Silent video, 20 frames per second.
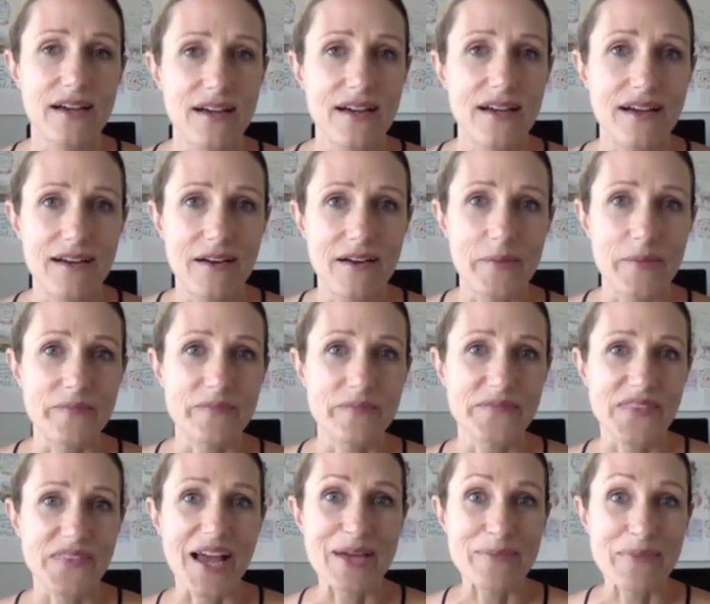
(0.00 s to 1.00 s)
I'm
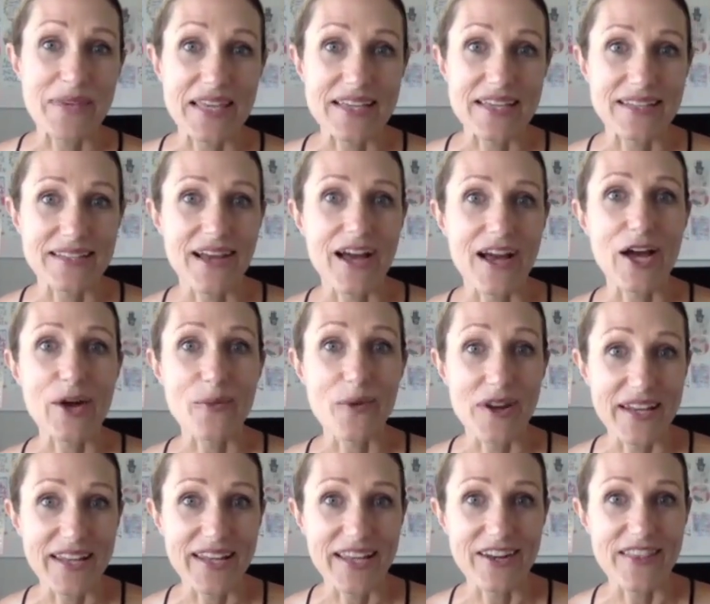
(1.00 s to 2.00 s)
in, I
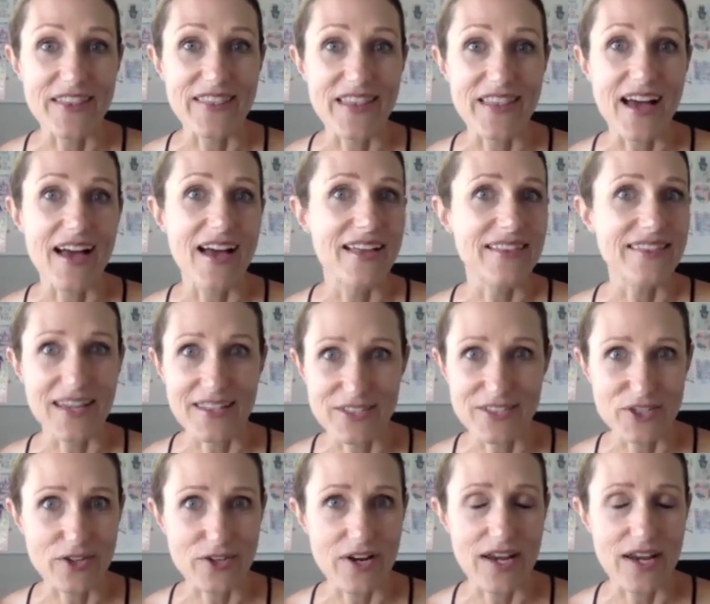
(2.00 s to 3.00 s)
want in on that.
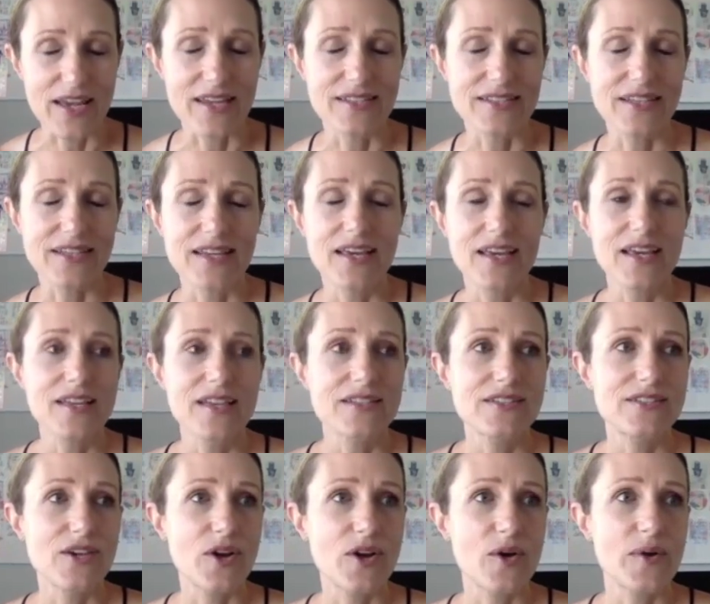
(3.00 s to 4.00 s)
That's great.
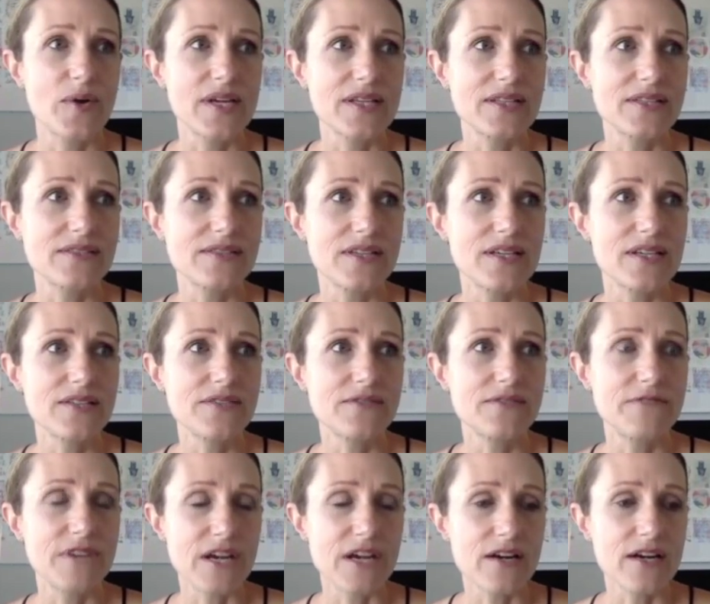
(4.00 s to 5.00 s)
So it's
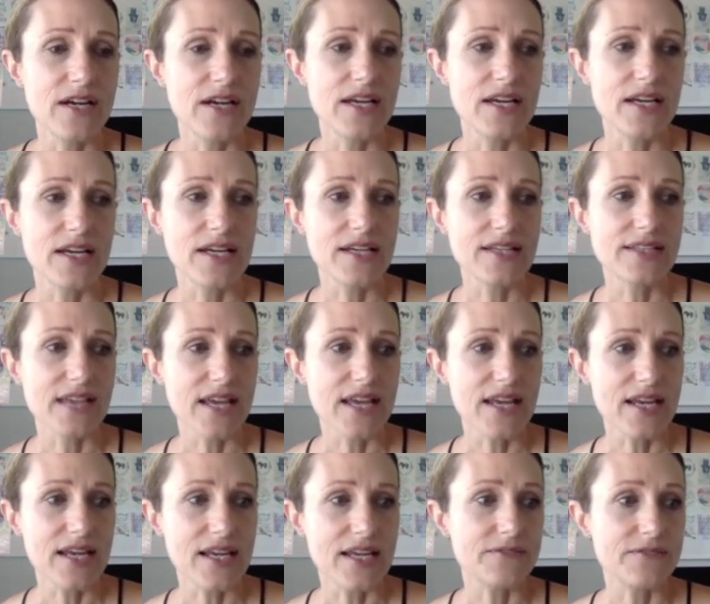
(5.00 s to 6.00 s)
very
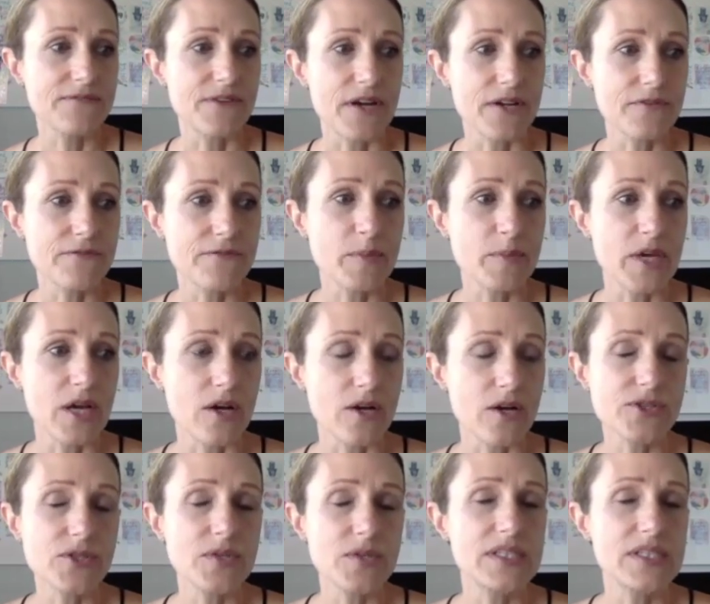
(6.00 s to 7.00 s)
exciting. It's fun for me
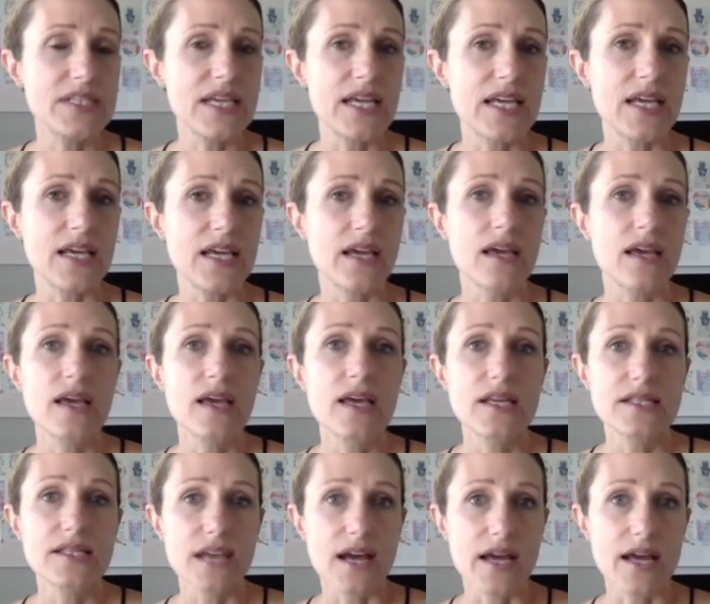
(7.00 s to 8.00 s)
also to take
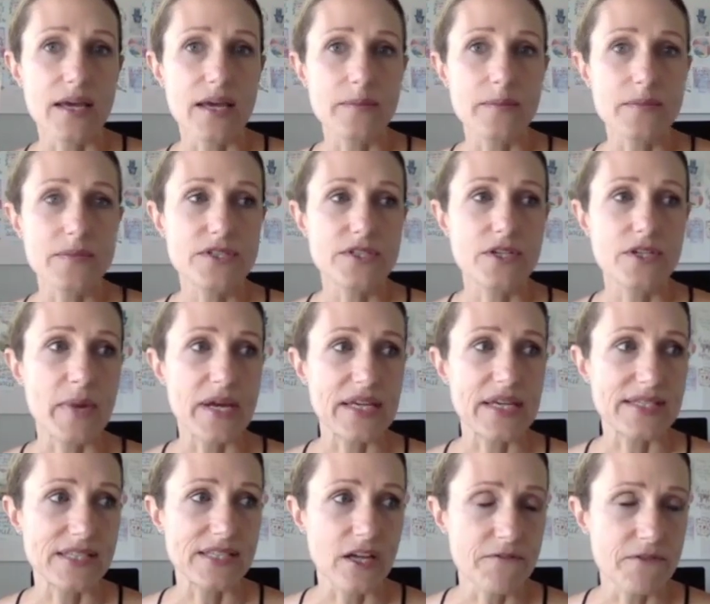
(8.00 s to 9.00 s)
time to
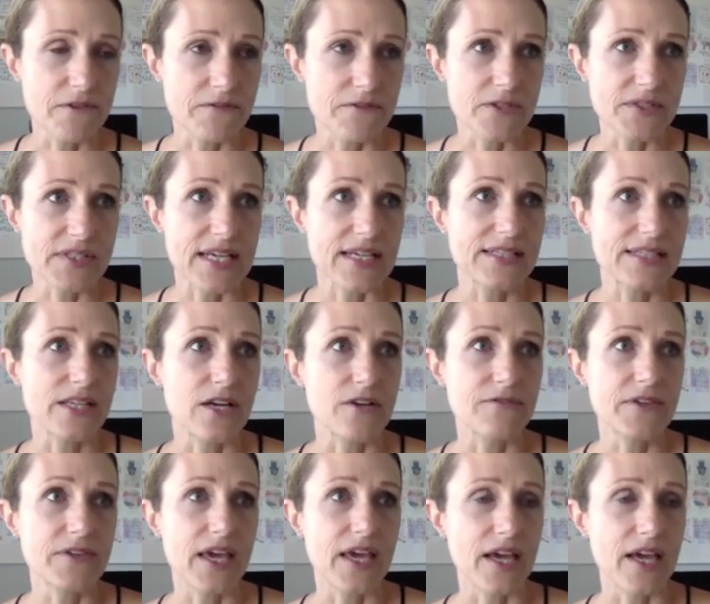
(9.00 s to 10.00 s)
myself. It feels like
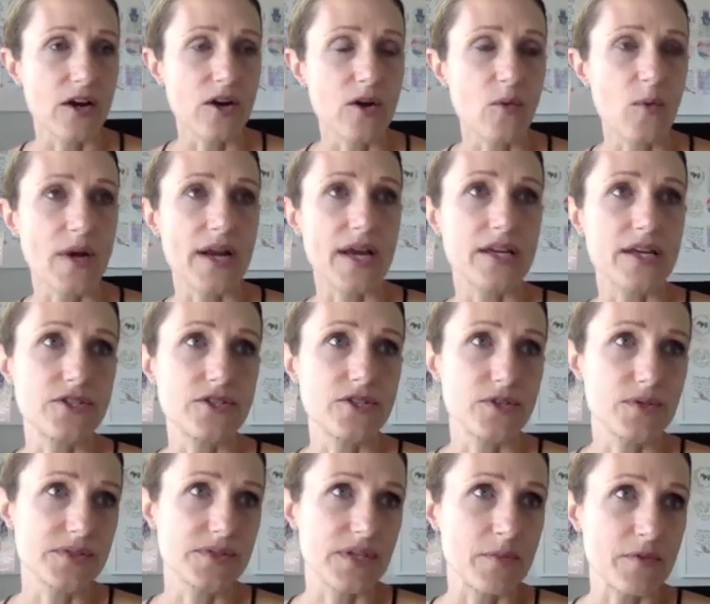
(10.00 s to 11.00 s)
self-care when I
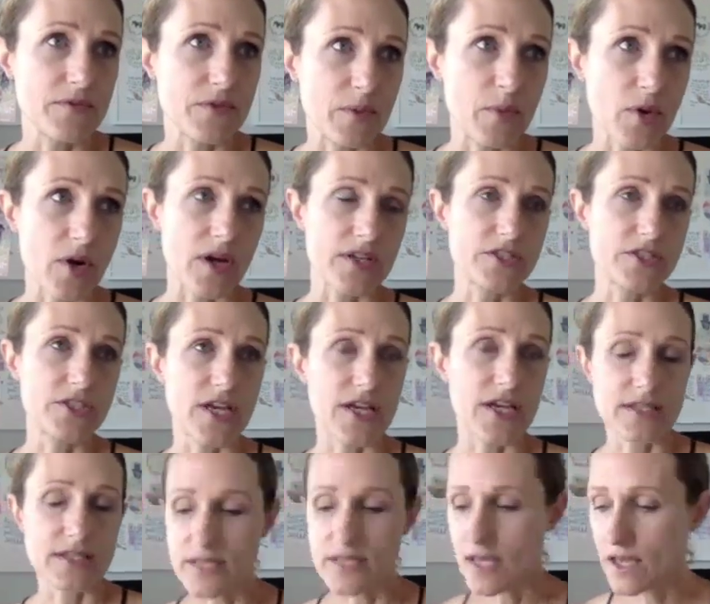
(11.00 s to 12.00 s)
do some of the
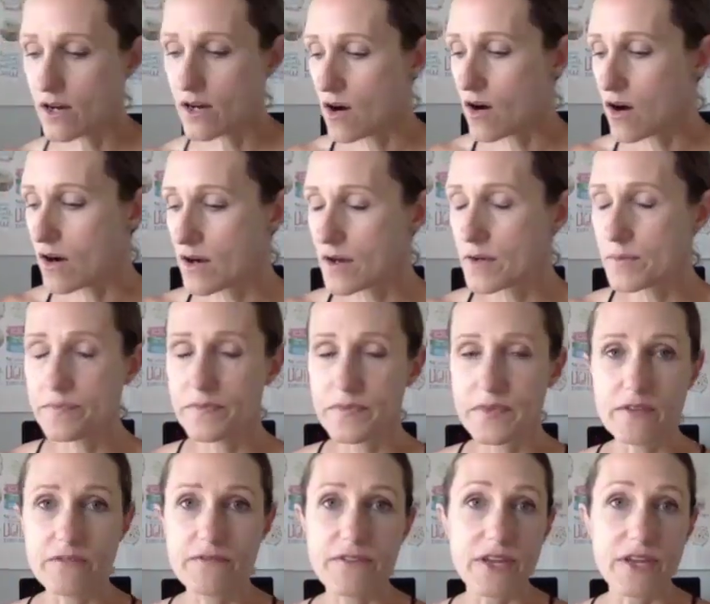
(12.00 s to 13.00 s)
projects that are
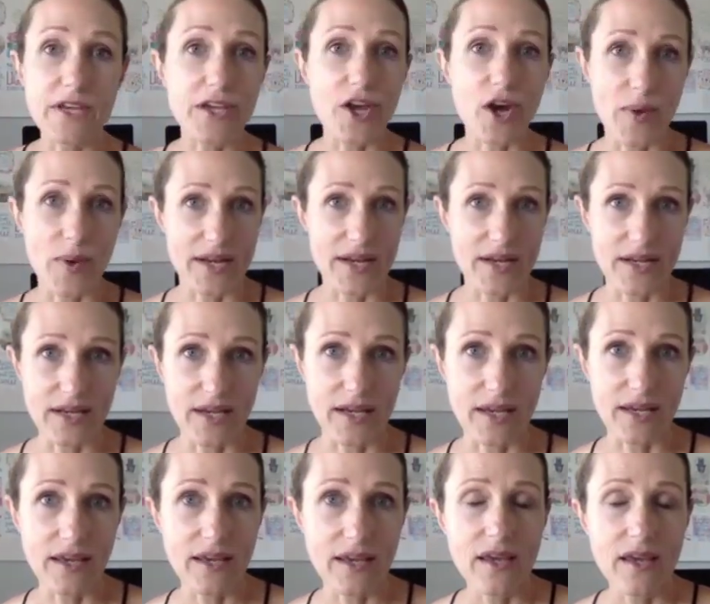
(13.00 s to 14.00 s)
video
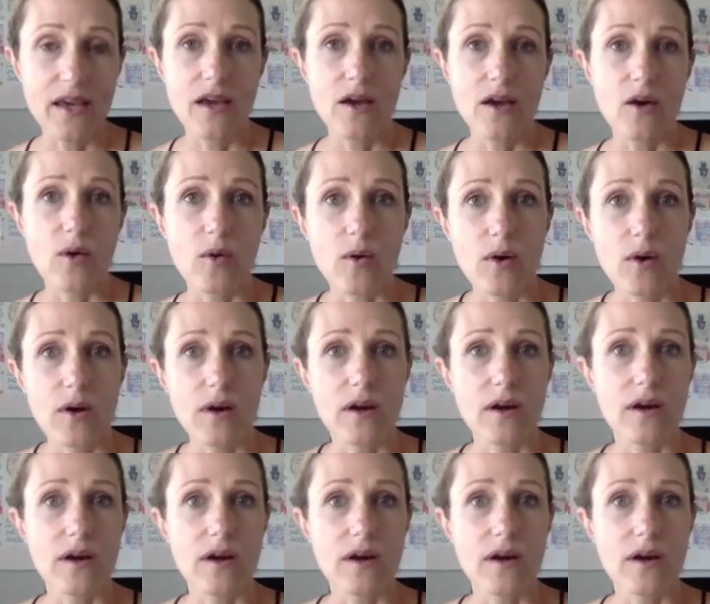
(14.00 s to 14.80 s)
editing, or